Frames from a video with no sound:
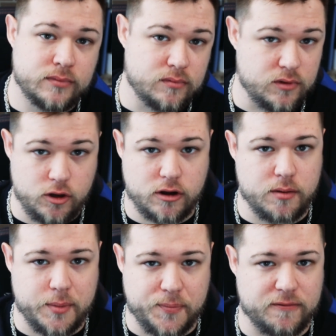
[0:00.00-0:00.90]
you're going to be
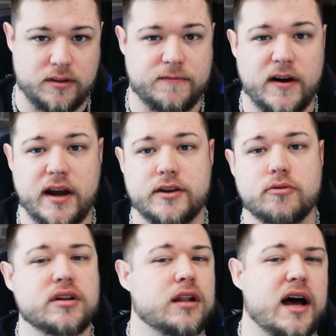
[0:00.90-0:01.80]
perfectly fine,
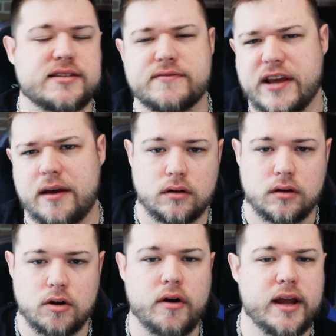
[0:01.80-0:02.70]
doing lots of damage.
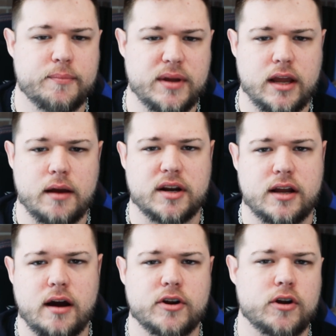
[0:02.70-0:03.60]
Go ahead, being able to
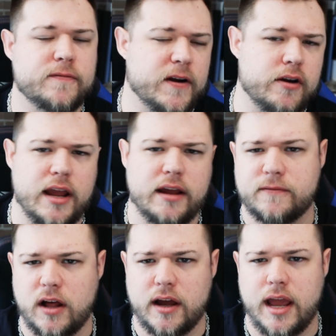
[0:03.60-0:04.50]
cover your Fairy and
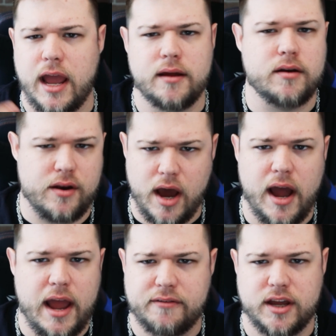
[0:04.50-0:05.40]
Flying and not having a